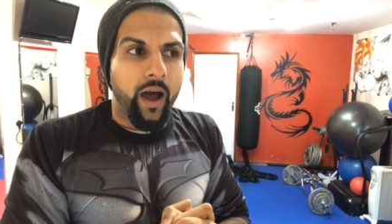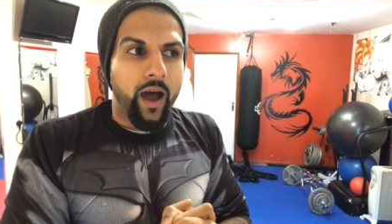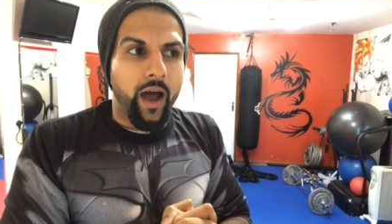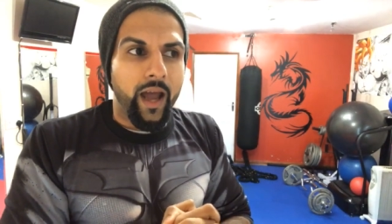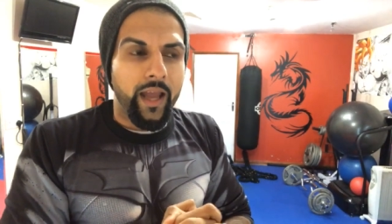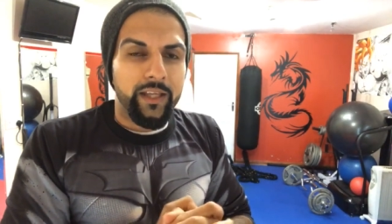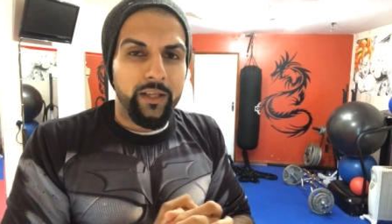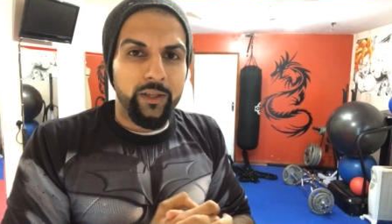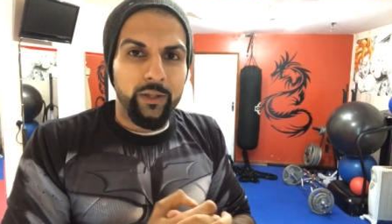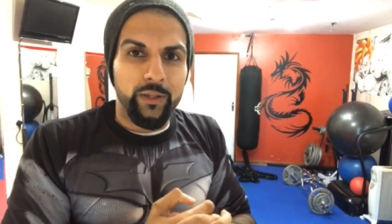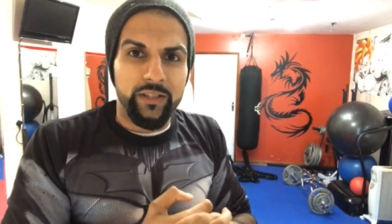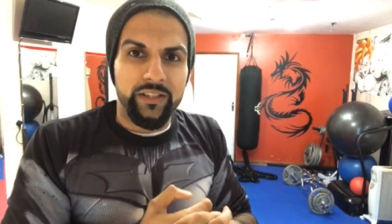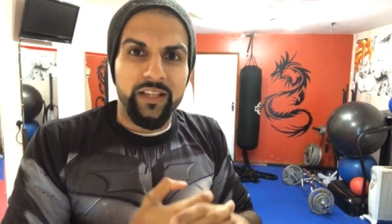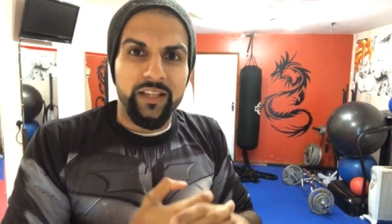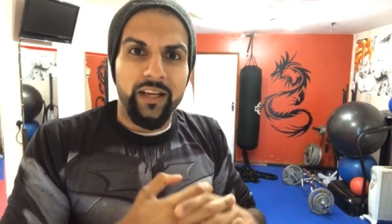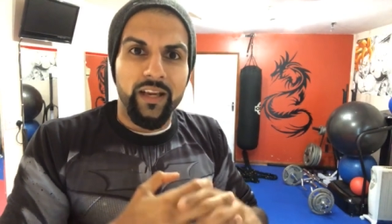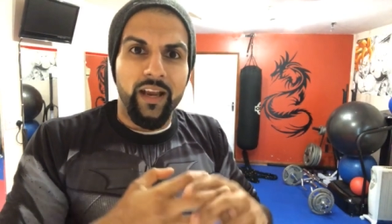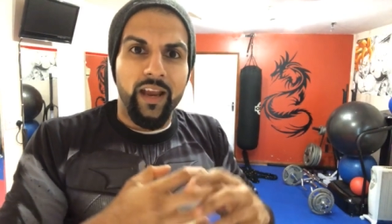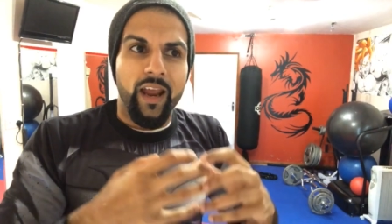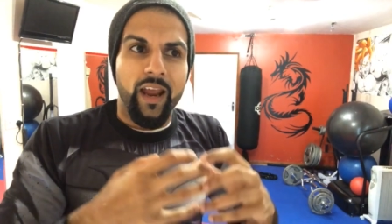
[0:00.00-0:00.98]
I could
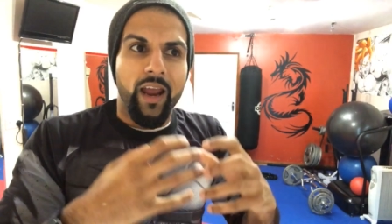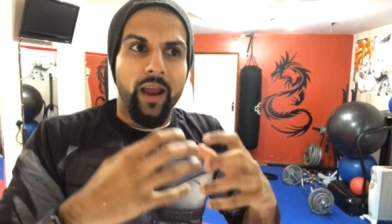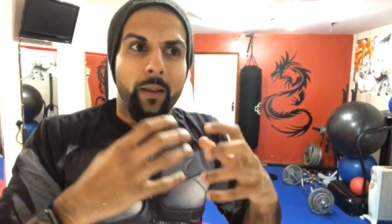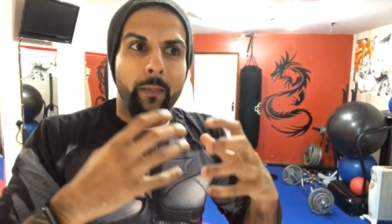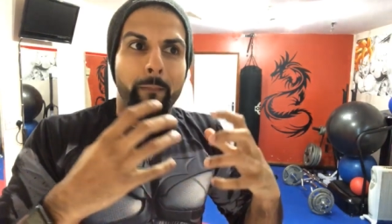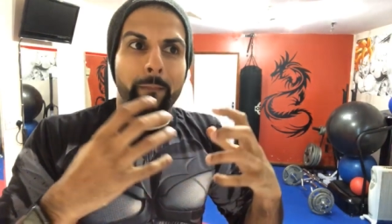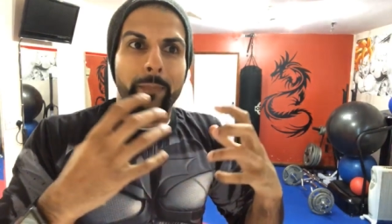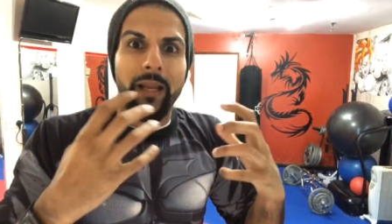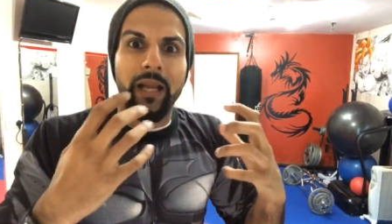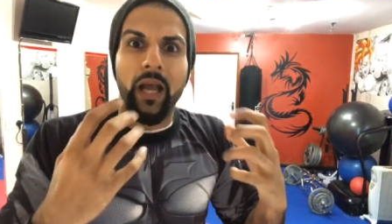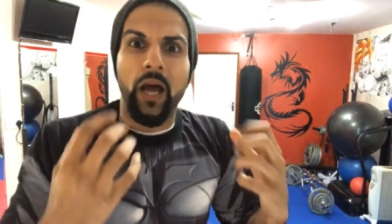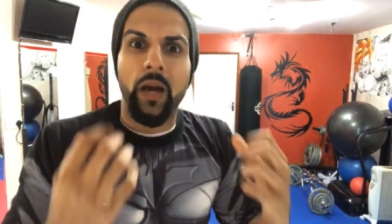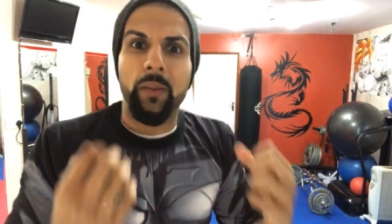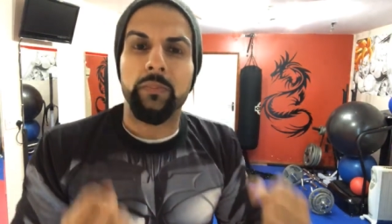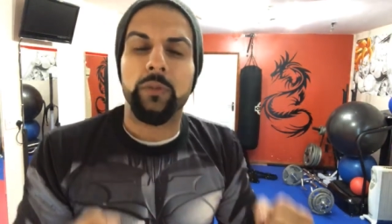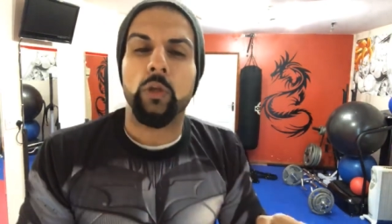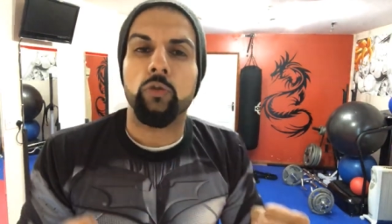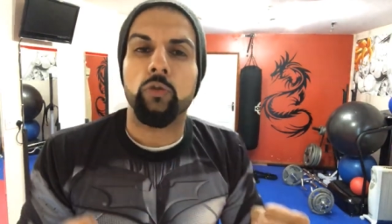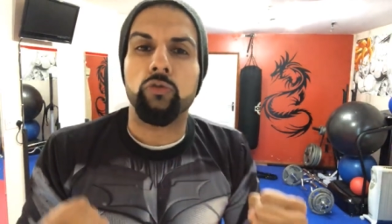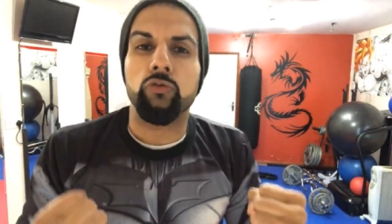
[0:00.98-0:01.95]

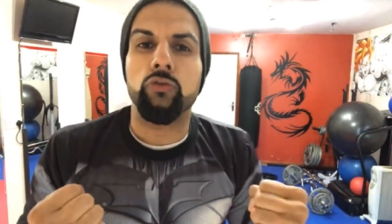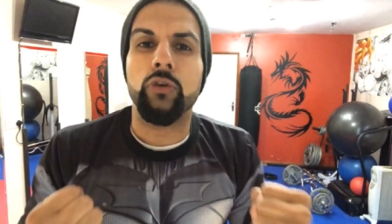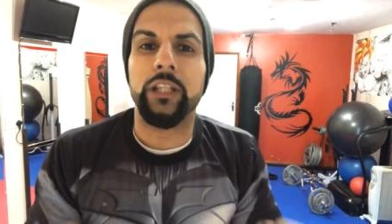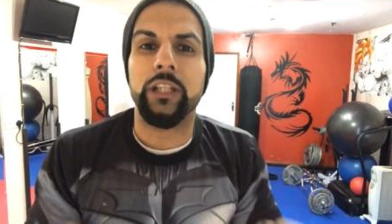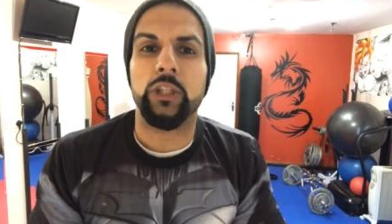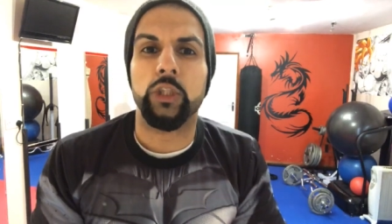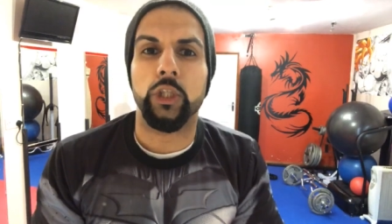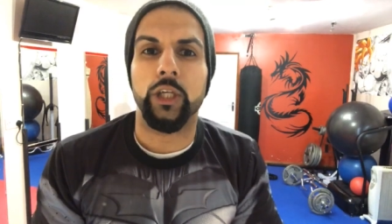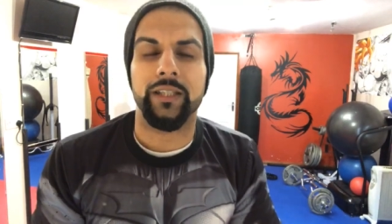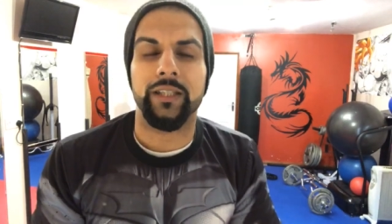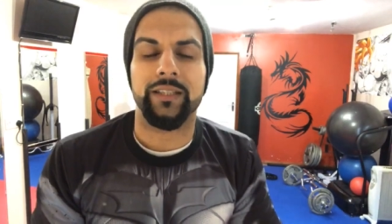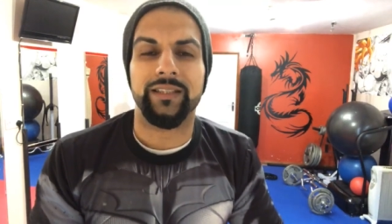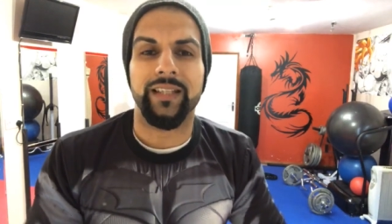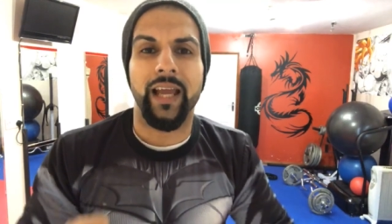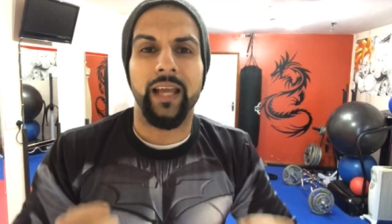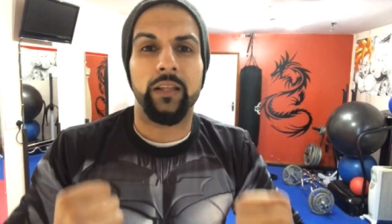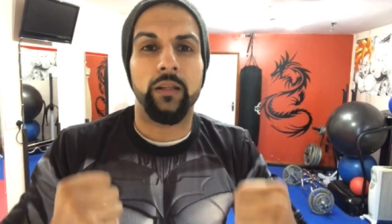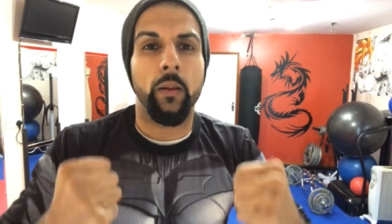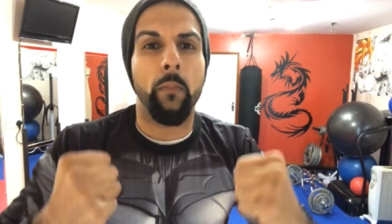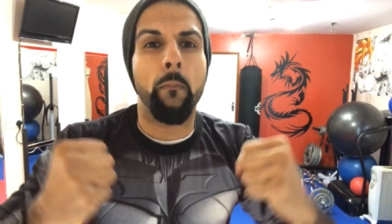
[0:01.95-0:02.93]
become the richest
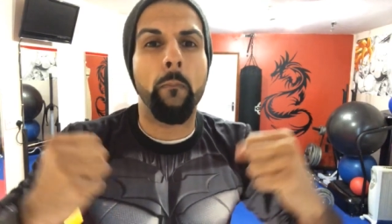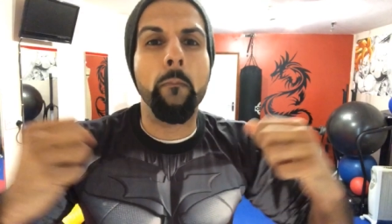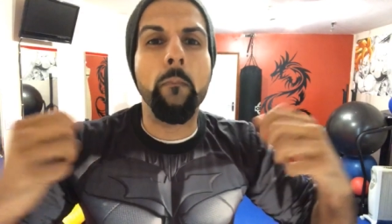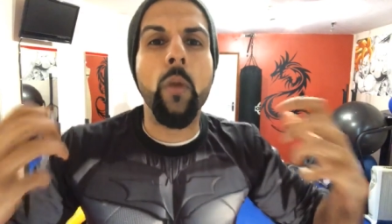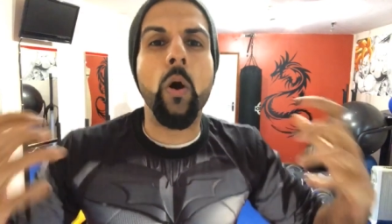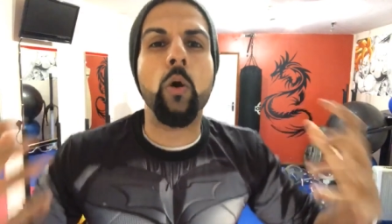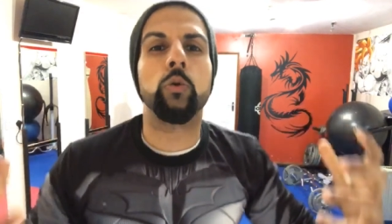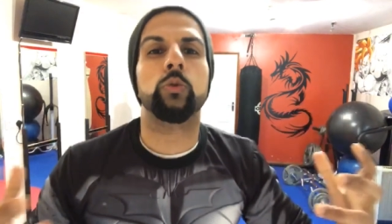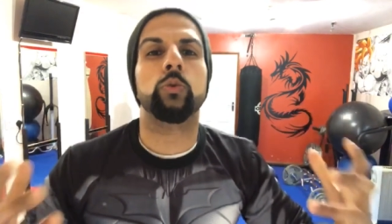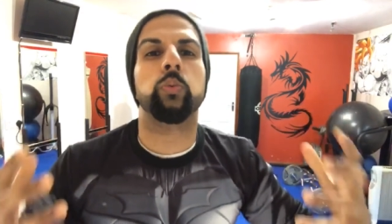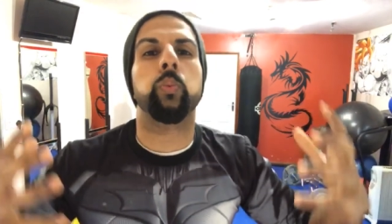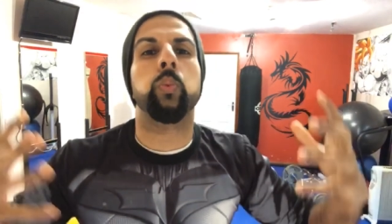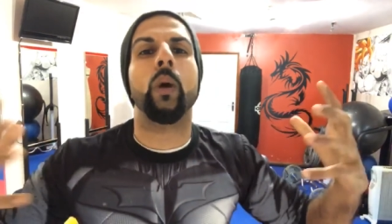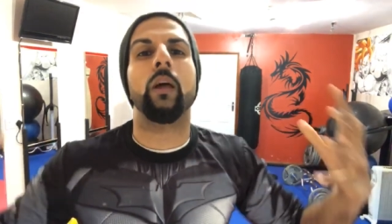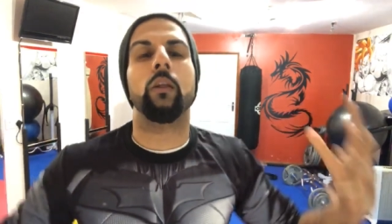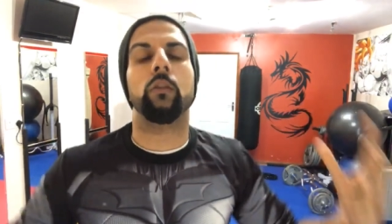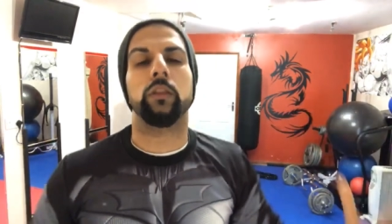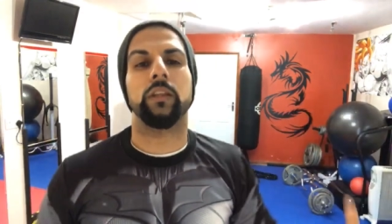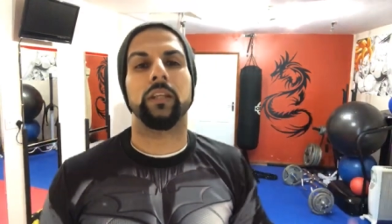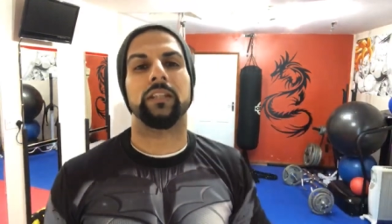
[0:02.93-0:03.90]
and the most
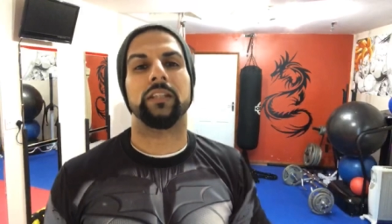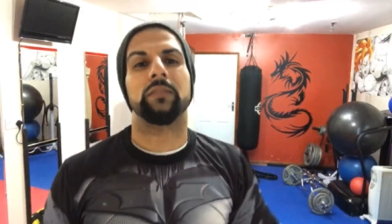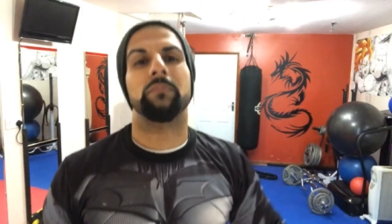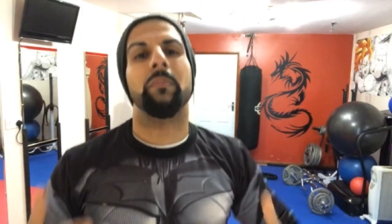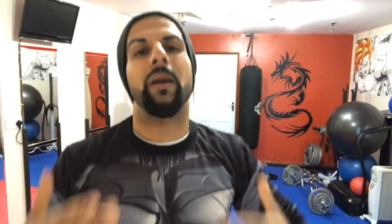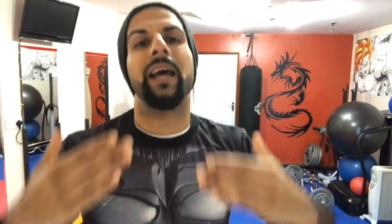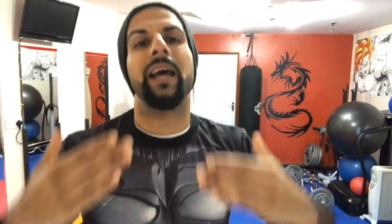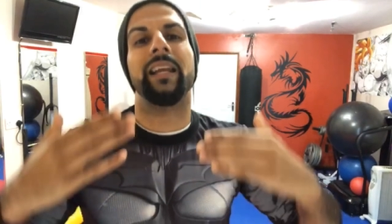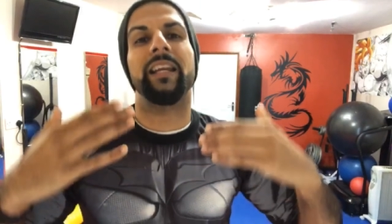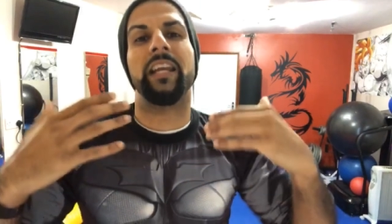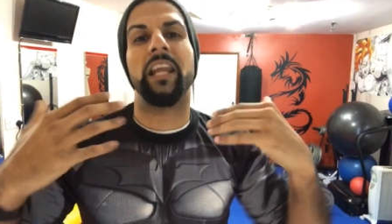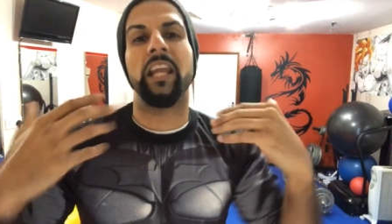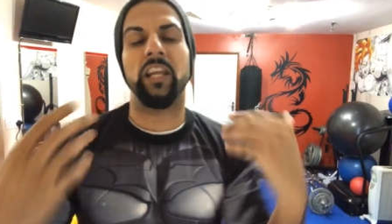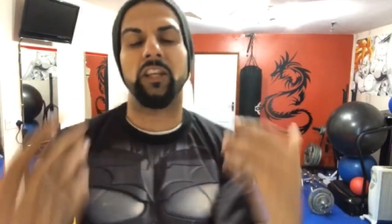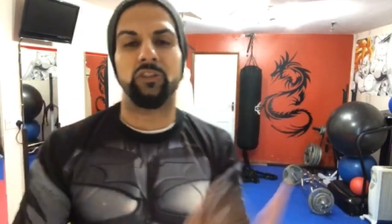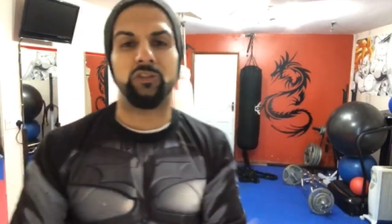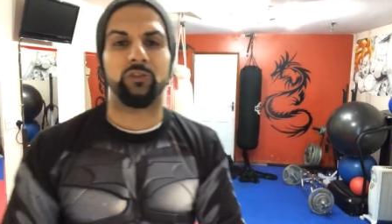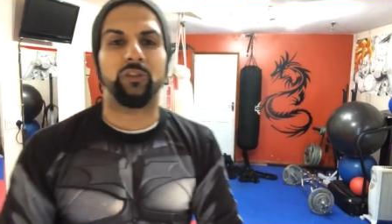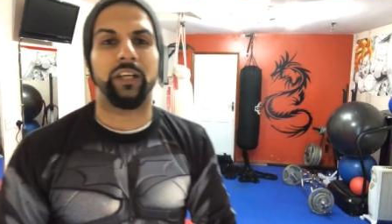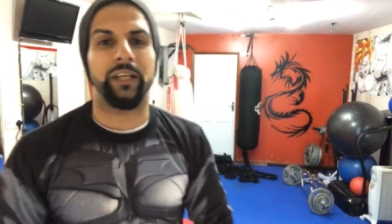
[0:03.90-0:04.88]
wealthiest man in
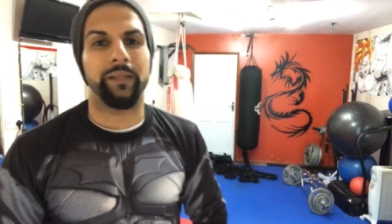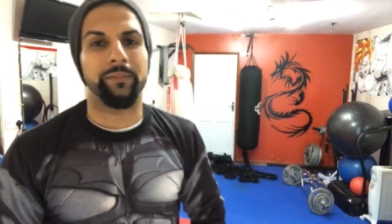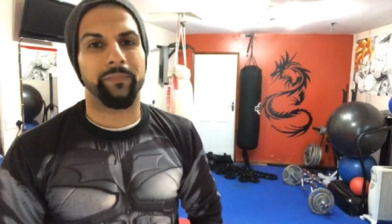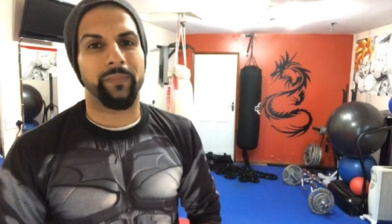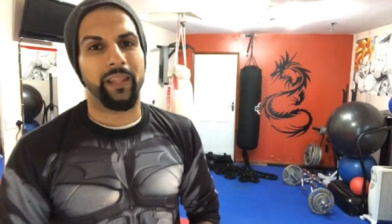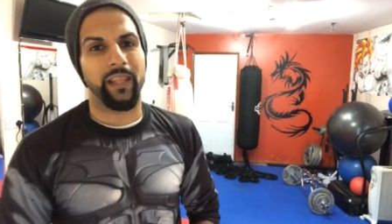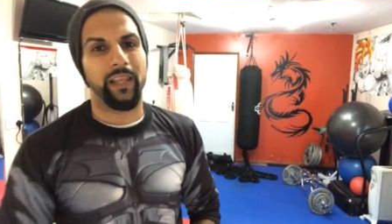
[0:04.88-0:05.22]
history.